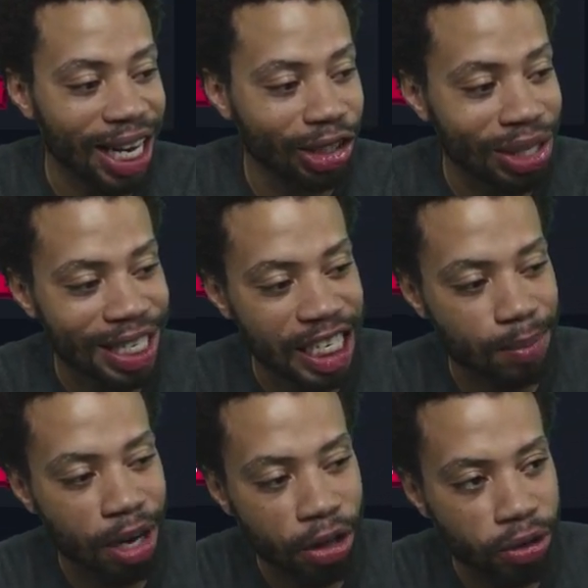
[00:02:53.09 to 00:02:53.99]
As you can see,
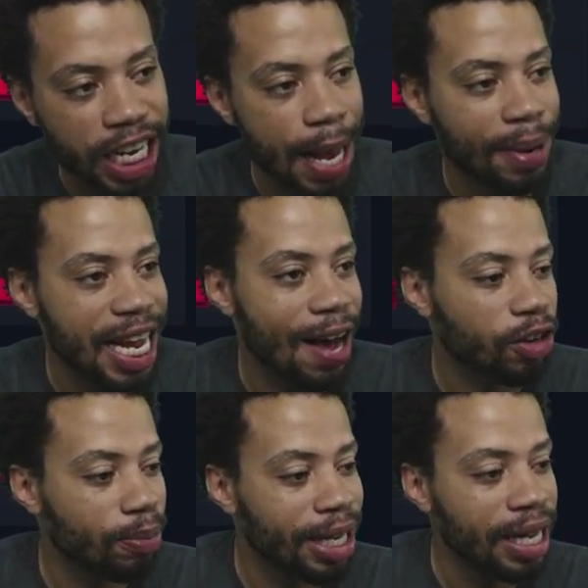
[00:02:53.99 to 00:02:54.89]
some others came in
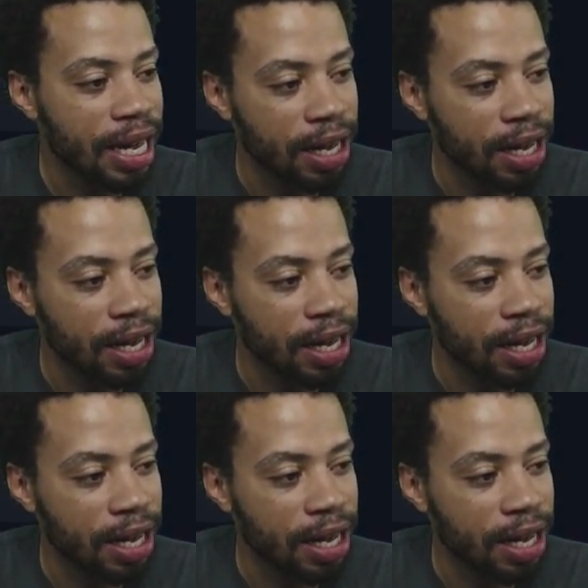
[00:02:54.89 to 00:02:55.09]
after me.